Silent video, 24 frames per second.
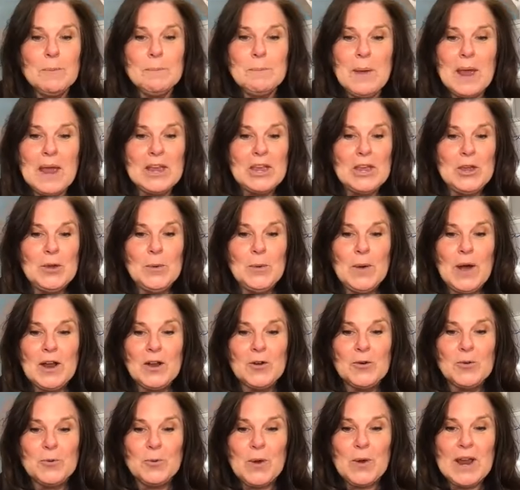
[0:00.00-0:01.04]
make you
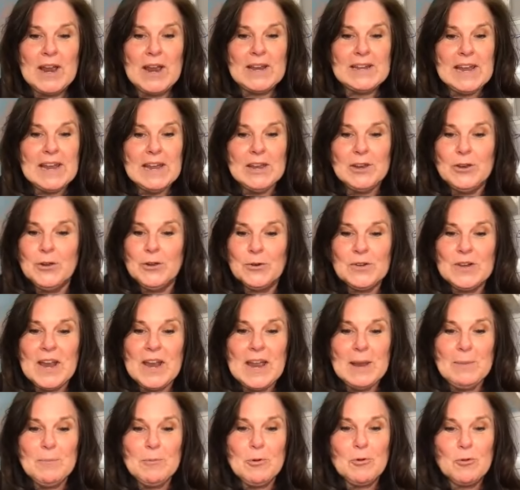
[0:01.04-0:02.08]
your
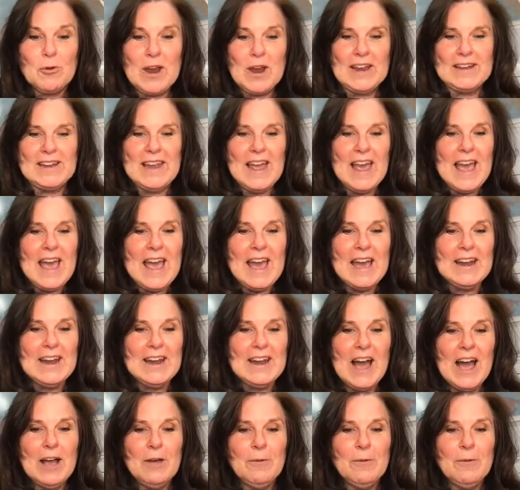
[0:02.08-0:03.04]
name great, and